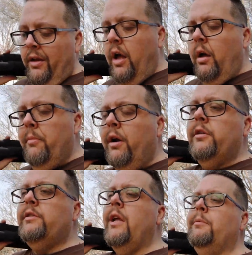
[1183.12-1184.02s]
Oh, my
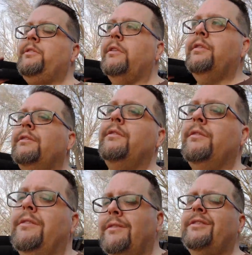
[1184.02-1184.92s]
arch nemesis.
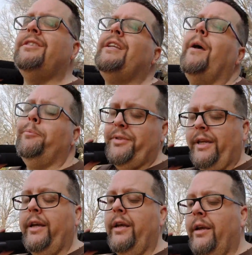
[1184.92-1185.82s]

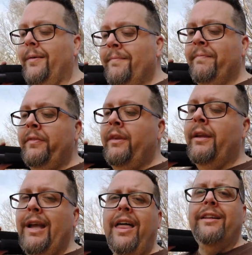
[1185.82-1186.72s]
Steps.
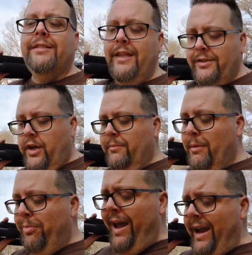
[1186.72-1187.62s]
God, that sneeze hurt
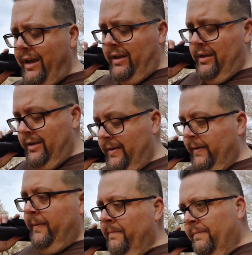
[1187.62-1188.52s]
my back.
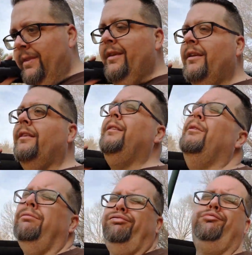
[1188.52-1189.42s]

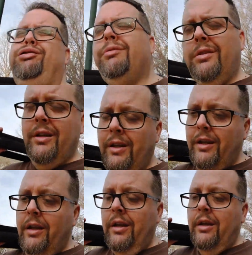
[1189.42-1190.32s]
Oh,
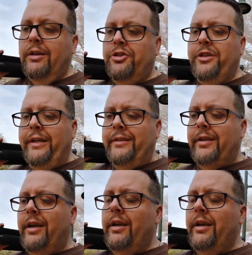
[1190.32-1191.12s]
jeez.